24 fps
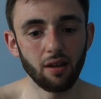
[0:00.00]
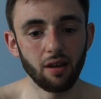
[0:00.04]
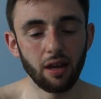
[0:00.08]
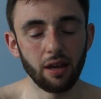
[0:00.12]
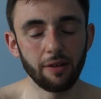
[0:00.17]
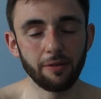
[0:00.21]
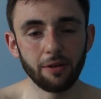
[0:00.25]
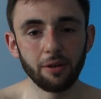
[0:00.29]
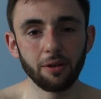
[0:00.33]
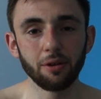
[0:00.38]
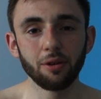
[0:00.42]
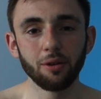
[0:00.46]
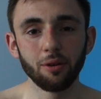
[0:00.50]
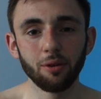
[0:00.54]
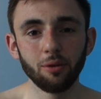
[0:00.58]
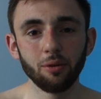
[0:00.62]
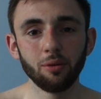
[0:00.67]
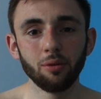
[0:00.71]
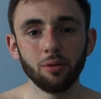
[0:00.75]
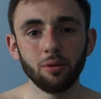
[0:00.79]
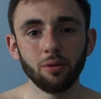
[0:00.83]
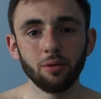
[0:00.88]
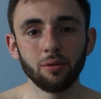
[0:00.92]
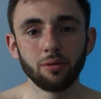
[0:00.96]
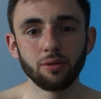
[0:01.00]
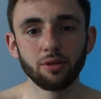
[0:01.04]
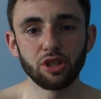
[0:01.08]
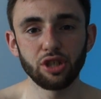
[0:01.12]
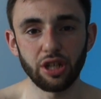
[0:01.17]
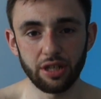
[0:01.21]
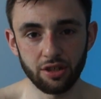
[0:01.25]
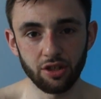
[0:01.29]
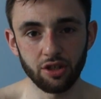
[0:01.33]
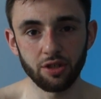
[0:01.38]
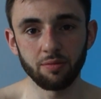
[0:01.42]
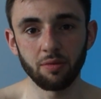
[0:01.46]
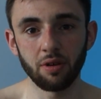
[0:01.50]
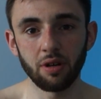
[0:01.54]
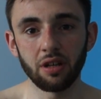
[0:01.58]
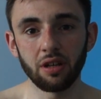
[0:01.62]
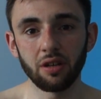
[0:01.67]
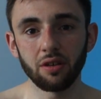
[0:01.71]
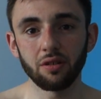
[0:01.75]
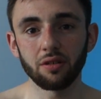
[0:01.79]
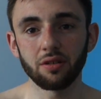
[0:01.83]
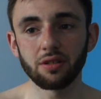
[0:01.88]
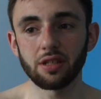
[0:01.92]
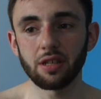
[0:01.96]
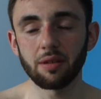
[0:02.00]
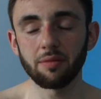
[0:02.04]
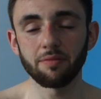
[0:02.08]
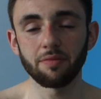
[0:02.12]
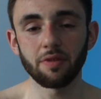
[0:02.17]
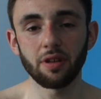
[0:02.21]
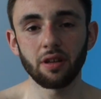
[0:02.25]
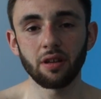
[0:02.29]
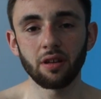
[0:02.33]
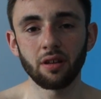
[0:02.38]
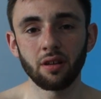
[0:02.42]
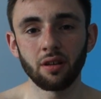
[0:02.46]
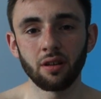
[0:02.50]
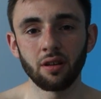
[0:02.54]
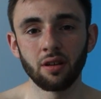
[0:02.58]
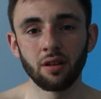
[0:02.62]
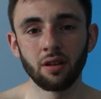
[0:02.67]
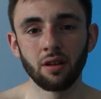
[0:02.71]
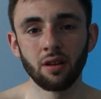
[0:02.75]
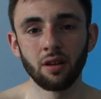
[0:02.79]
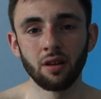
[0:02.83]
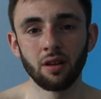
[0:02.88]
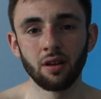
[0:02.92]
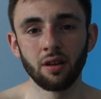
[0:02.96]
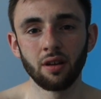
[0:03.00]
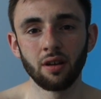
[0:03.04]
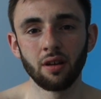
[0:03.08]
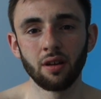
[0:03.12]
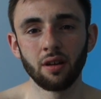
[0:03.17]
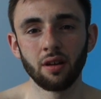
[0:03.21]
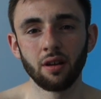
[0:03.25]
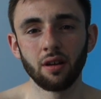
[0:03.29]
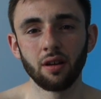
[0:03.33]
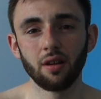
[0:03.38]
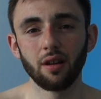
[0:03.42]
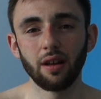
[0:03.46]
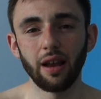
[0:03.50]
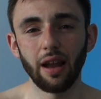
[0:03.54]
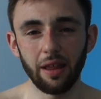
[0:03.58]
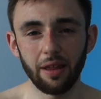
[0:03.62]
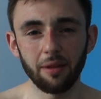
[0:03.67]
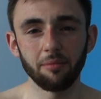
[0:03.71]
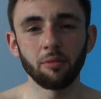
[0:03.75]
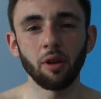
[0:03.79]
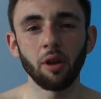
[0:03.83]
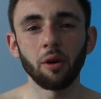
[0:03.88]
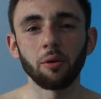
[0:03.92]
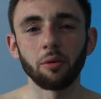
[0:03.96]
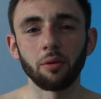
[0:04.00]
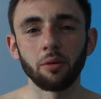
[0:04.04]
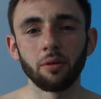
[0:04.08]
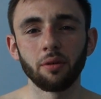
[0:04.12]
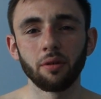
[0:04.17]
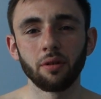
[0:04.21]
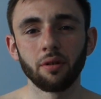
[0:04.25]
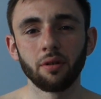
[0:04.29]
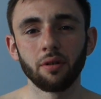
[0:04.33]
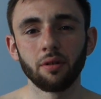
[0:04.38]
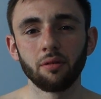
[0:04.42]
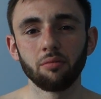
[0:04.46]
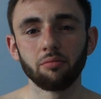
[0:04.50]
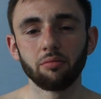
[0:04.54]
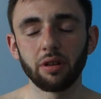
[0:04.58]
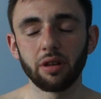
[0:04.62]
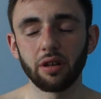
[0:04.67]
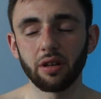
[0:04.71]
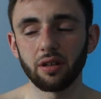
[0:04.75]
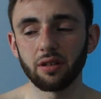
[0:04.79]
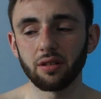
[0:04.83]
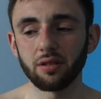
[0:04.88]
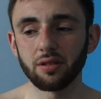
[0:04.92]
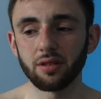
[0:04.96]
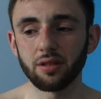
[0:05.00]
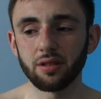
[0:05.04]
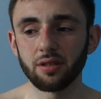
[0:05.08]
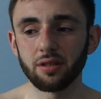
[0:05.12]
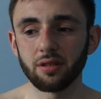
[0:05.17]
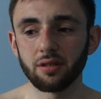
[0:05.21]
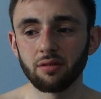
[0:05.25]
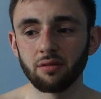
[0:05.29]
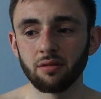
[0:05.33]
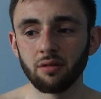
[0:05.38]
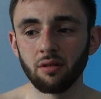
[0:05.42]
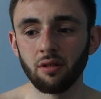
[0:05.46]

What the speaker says: if you do change your mind on something, let them know, because